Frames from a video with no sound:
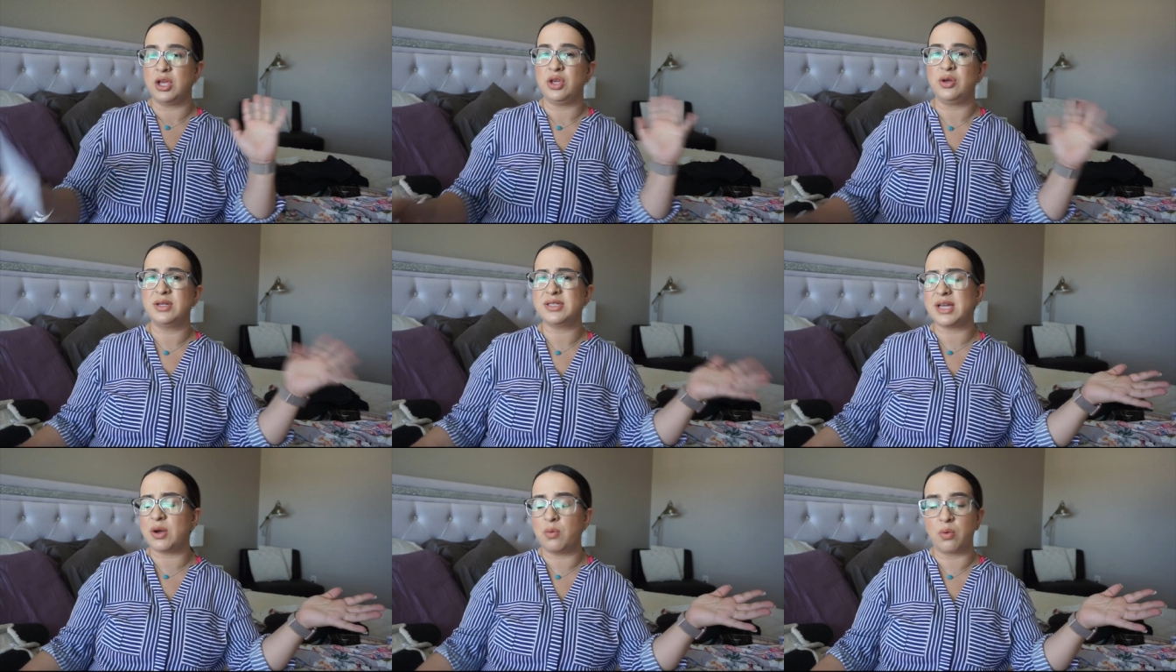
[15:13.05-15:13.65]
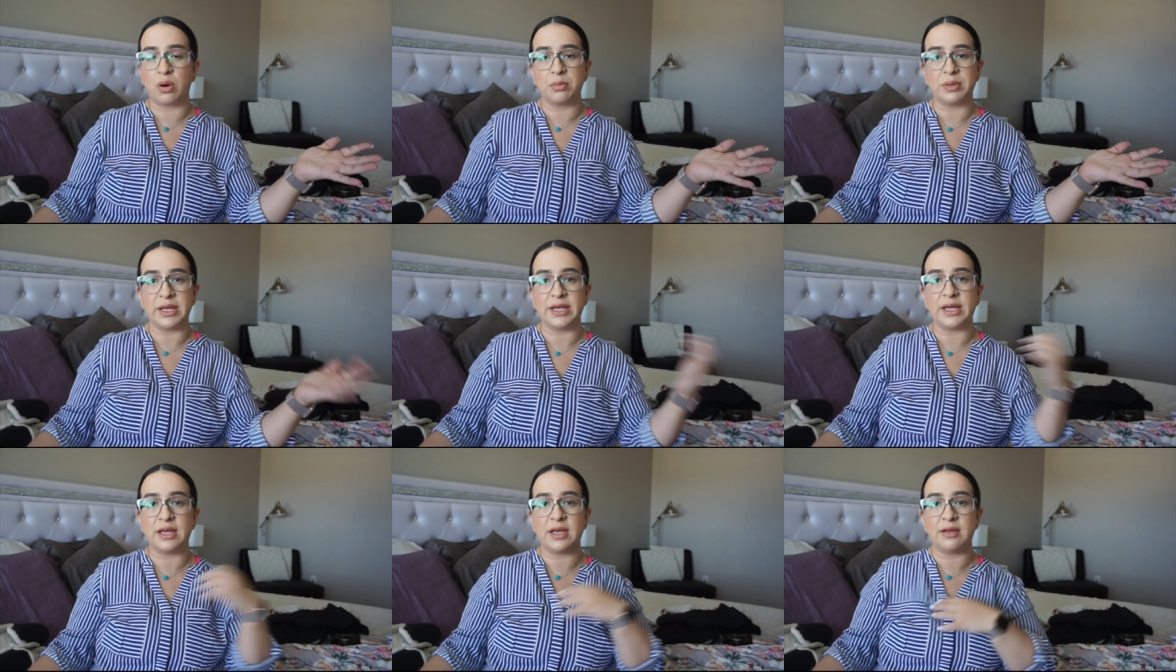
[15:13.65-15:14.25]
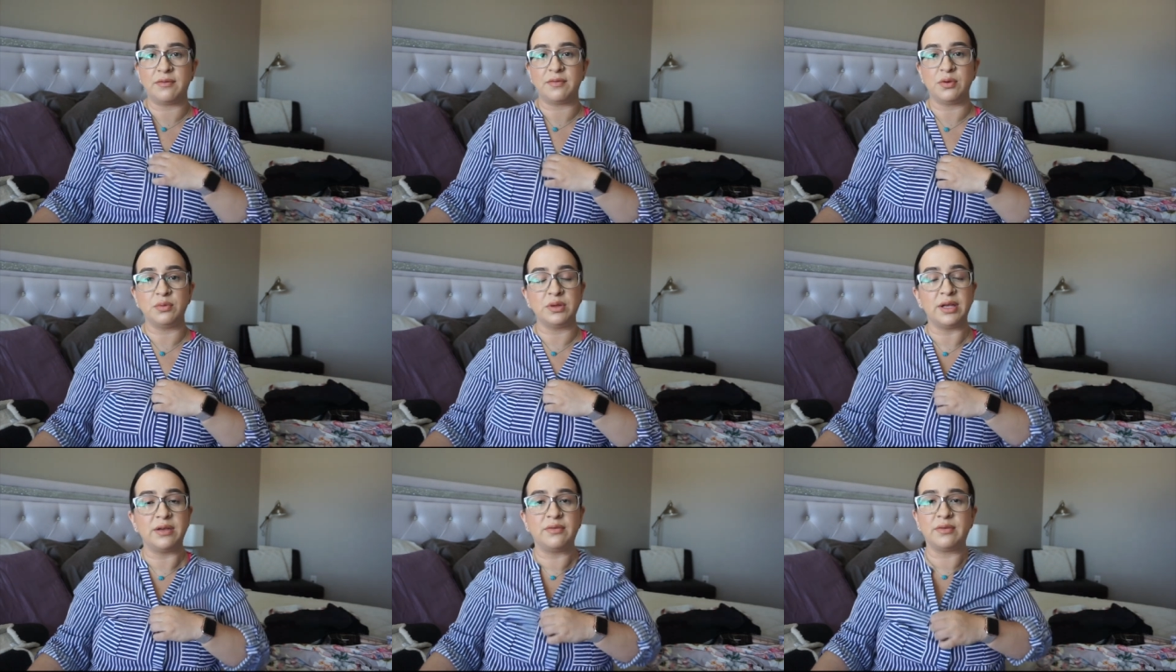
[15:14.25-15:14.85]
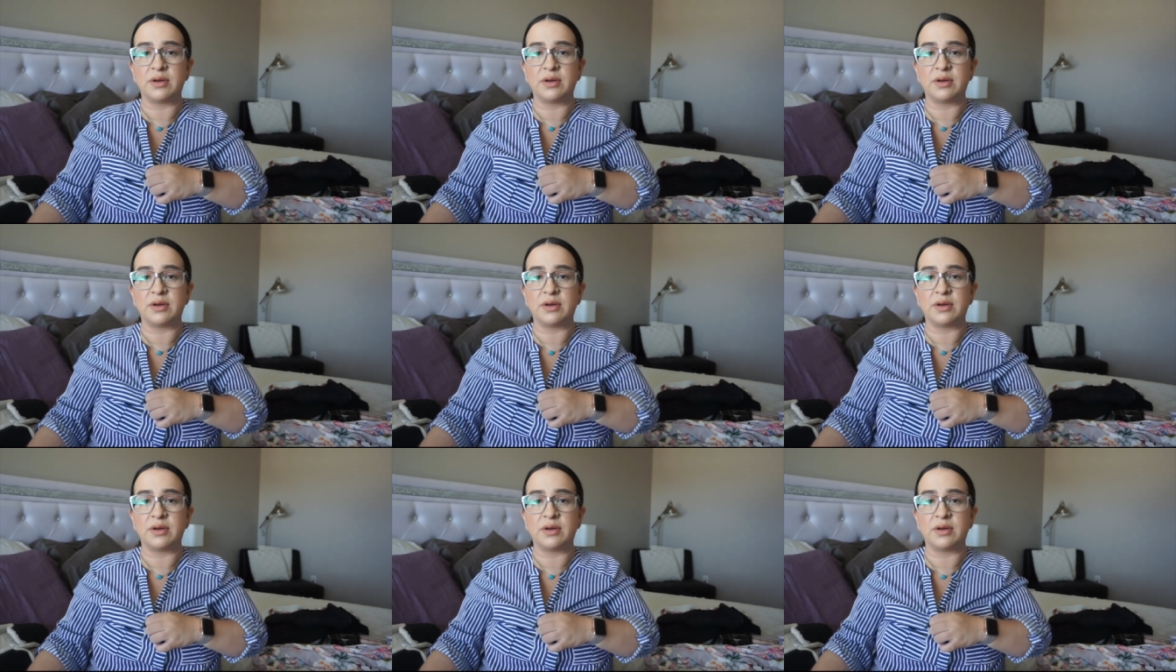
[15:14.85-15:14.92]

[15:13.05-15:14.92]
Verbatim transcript: You can take a warm blanket if you live,